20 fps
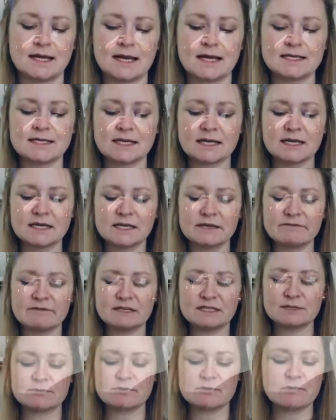and
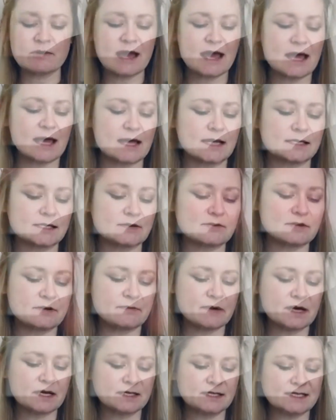individual hairs on a
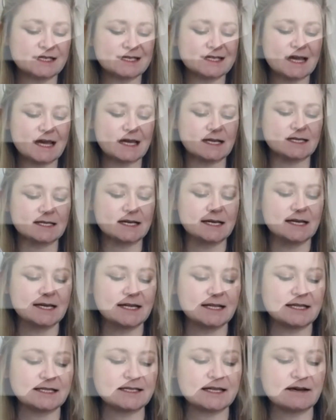person's head,
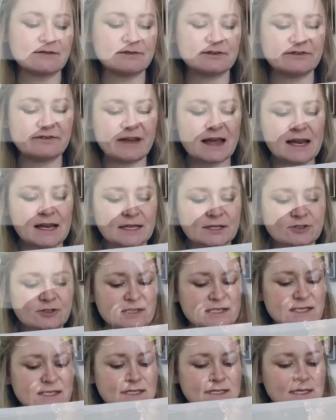the sound of
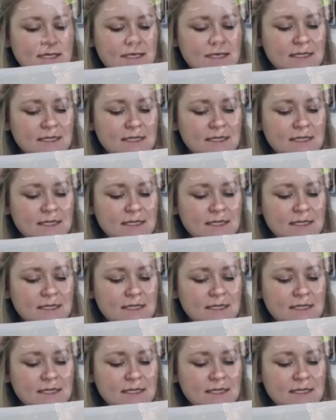electricity.